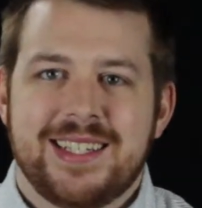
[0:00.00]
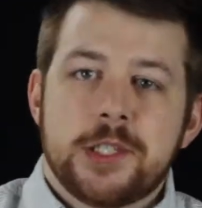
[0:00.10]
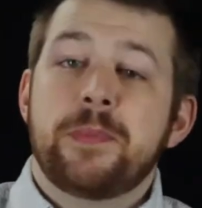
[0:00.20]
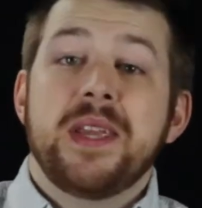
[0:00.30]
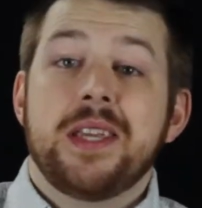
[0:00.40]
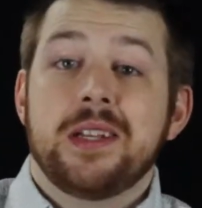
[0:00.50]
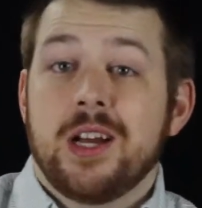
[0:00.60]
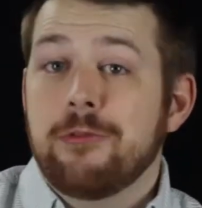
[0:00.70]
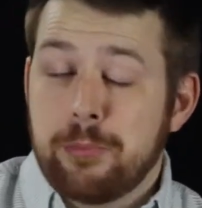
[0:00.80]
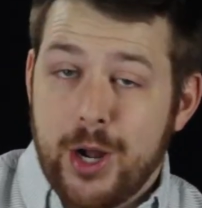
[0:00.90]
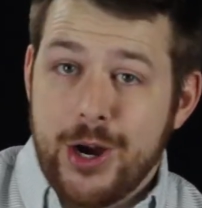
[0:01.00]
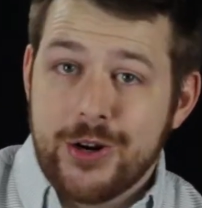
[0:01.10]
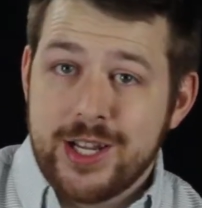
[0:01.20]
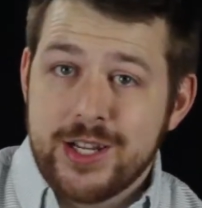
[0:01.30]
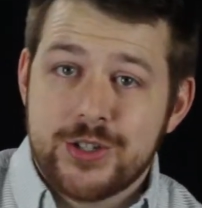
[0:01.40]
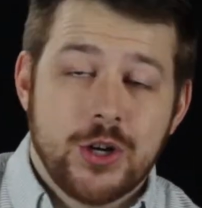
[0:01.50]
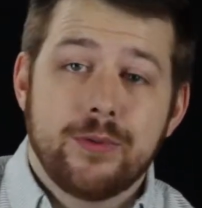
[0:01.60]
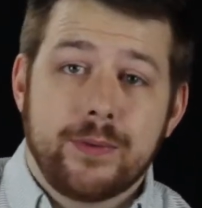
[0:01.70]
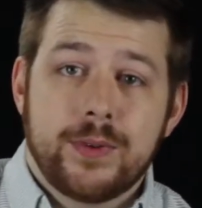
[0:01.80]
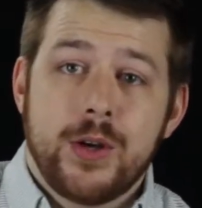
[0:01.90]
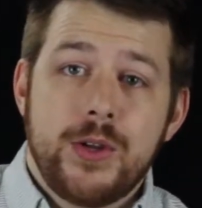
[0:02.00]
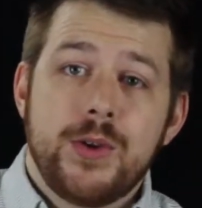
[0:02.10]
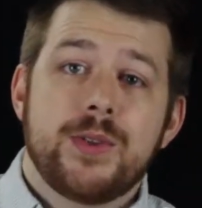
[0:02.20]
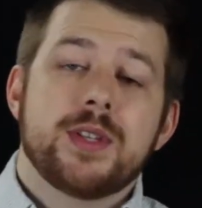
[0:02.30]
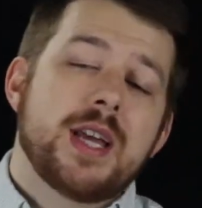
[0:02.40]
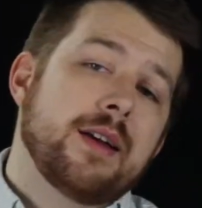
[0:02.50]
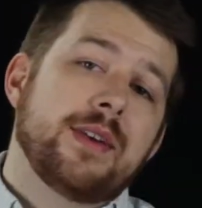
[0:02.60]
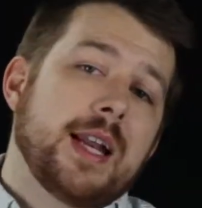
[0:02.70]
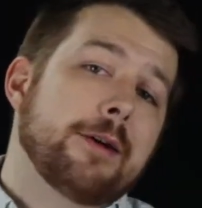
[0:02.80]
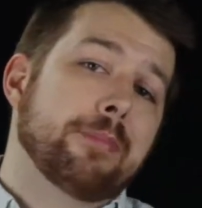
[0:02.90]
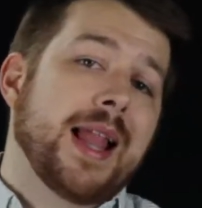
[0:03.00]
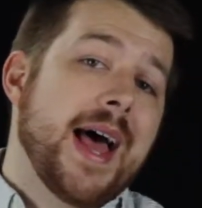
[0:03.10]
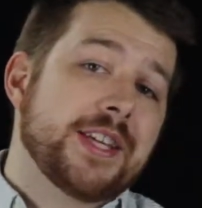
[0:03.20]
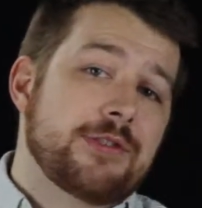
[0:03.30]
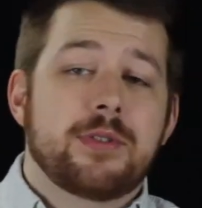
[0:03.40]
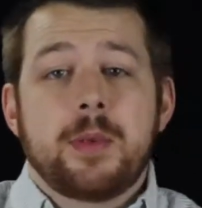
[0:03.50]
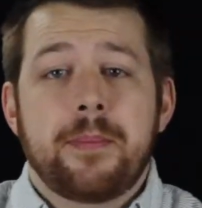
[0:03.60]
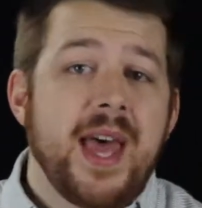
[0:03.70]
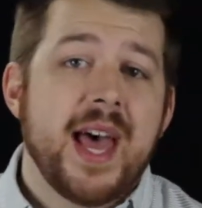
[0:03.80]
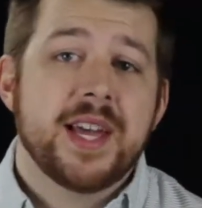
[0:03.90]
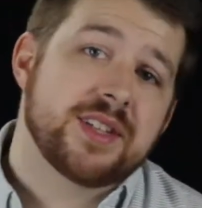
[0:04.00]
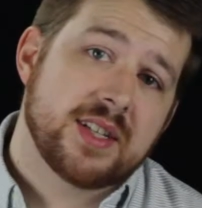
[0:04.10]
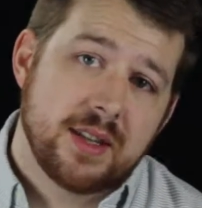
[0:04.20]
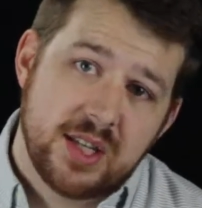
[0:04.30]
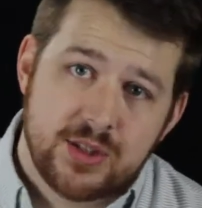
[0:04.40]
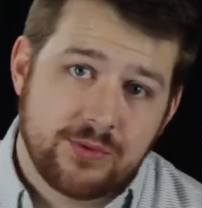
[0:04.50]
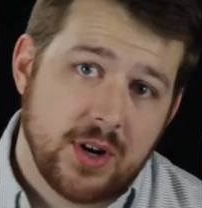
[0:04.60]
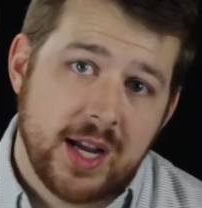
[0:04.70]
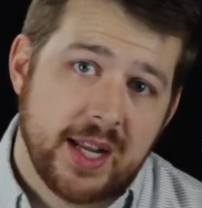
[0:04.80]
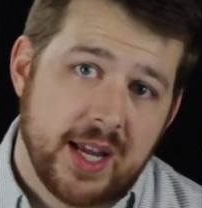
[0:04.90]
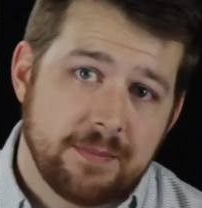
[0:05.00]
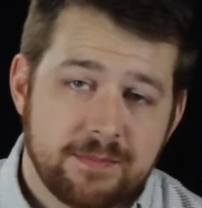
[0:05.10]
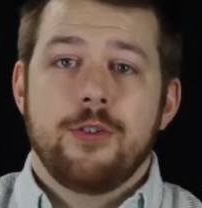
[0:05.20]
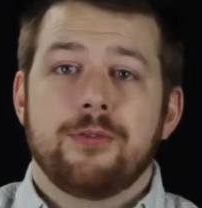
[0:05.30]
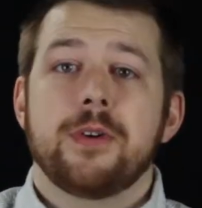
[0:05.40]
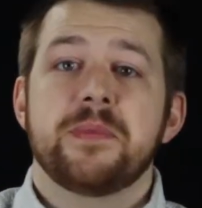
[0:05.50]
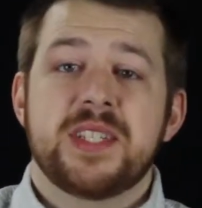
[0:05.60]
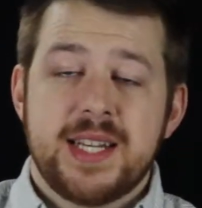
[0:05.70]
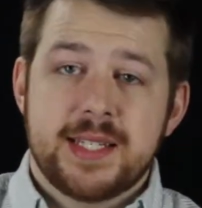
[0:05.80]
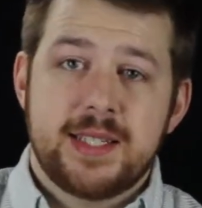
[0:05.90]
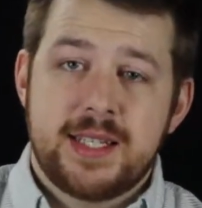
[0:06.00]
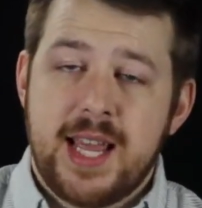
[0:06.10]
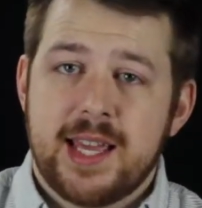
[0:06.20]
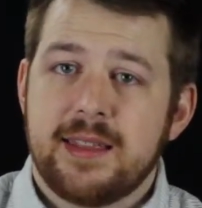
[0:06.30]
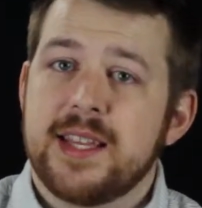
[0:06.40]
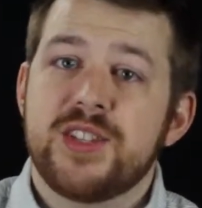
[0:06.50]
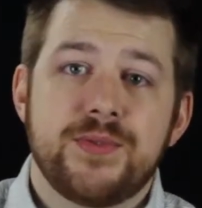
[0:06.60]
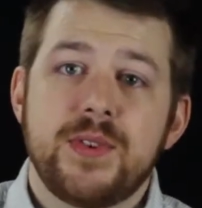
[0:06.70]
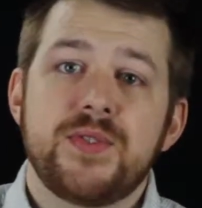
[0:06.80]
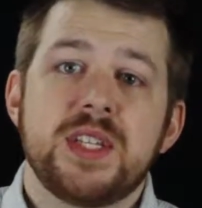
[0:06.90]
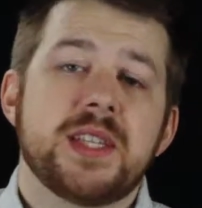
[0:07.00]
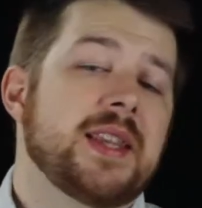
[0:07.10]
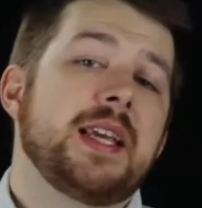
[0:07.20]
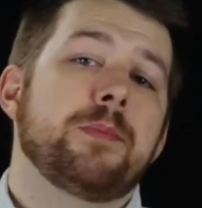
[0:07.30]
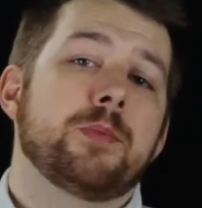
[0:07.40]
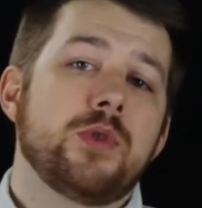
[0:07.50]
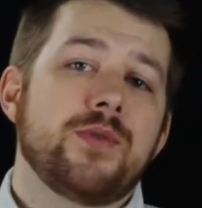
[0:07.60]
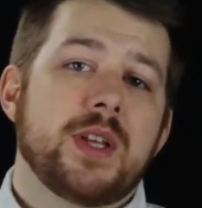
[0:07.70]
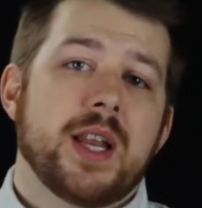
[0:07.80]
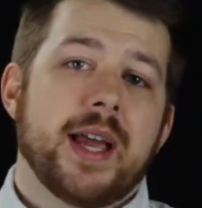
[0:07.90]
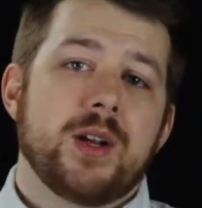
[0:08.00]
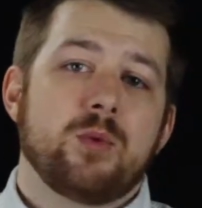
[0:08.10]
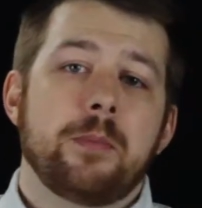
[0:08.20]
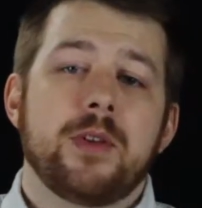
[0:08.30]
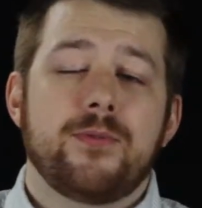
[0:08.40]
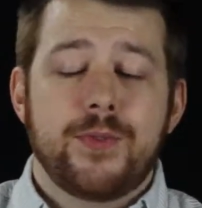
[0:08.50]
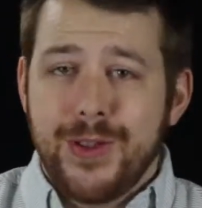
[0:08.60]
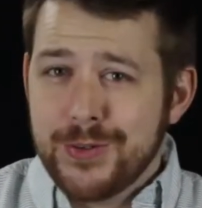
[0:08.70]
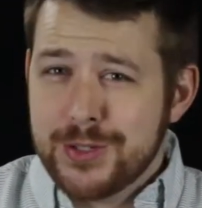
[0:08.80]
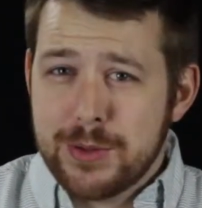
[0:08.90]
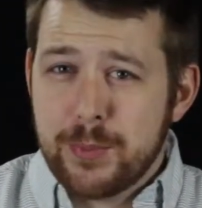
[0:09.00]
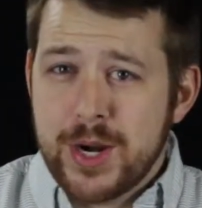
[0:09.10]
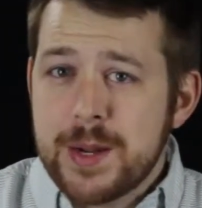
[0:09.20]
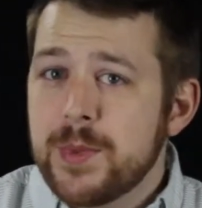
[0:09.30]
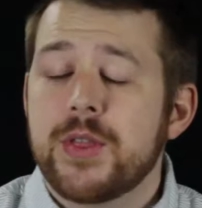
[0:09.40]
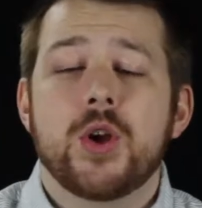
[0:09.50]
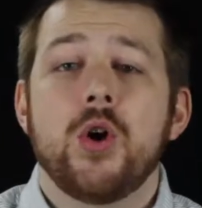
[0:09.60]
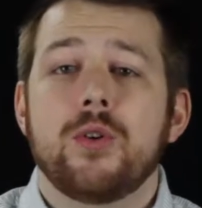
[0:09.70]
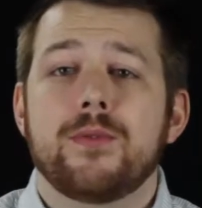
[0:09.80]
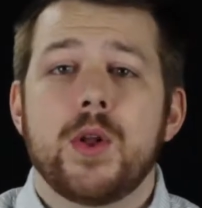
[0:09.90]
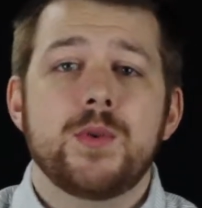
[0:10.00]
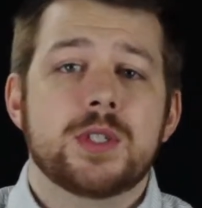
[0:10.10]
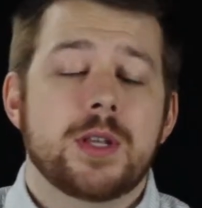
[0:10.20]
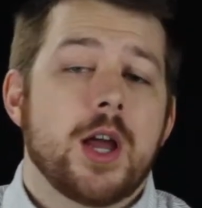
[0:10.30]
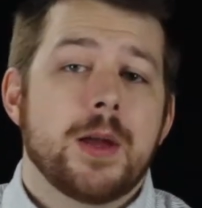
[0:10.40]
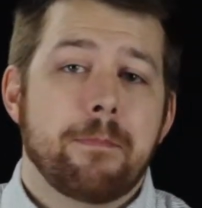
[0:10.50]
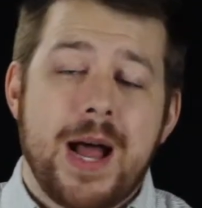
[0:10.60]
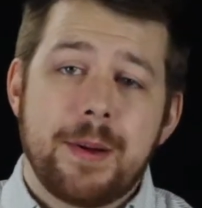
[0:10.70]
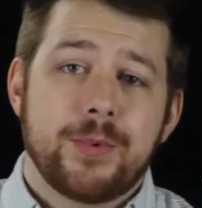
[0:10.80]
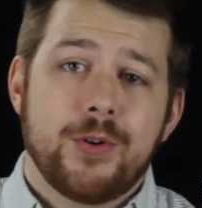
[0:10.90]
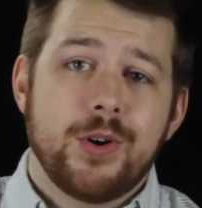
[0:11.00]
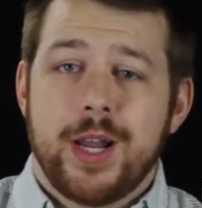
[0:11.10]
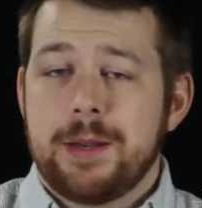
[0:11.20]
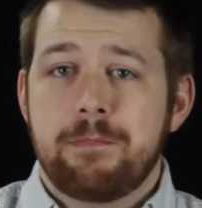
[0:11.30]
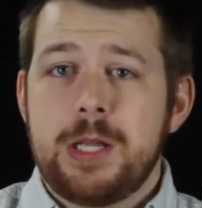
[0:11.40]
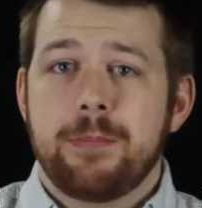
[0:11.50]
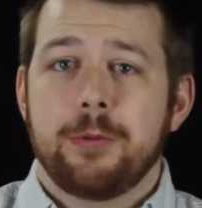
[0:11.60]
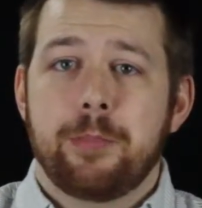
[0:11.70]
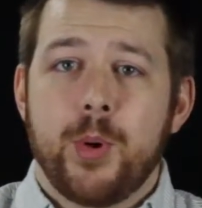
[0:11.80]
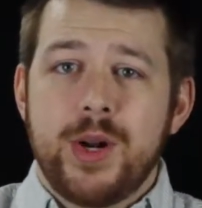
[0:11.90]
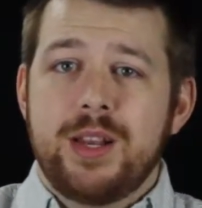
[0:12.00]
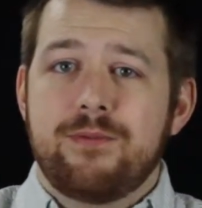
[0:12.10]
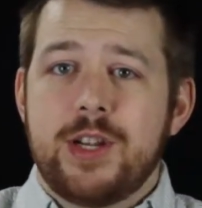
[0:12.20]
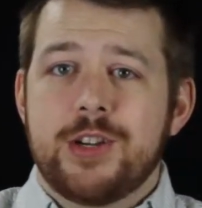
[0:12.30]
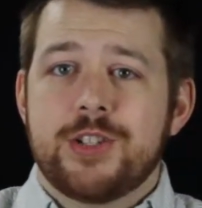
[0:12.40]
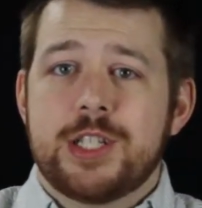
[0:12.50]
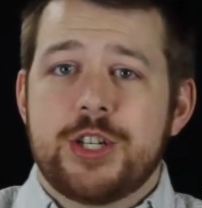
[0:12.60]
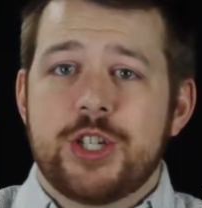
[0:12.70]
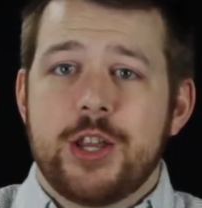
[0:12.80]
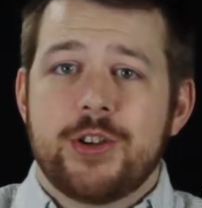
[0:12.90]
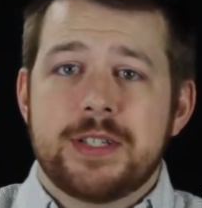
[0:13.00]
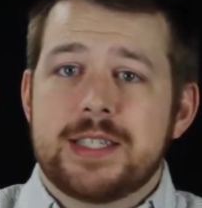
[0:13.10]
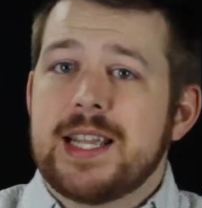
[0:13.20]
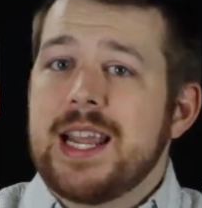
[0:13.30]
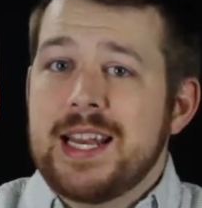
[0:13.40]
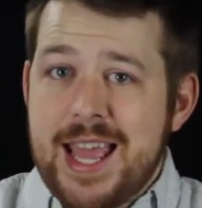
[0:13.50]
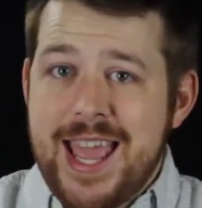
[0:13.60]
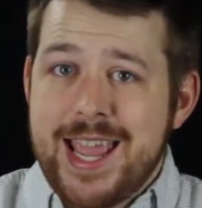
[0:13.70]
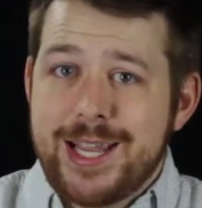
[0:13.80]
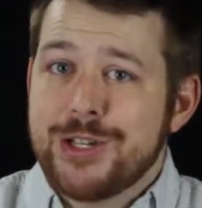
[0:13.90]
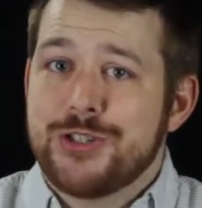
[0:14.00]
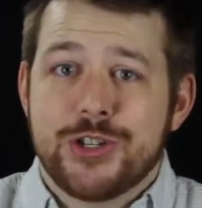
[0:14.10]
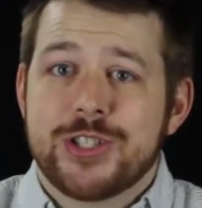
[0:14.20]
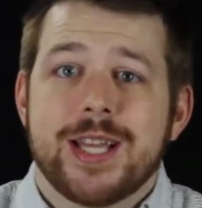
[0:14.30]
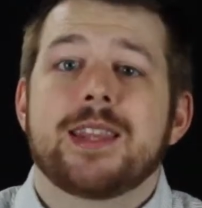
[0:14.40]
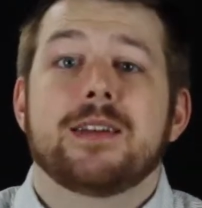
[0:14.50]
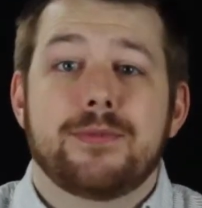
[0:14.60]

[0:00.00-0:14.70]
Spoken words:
Speaking of parties, Overflow Youth is having a blast from the past this Friday. From 6 to 10, this 50s-themed movie night will be filled to the brim with Coke floats, popcorn, and people pointing fingers at each other and saying A, just like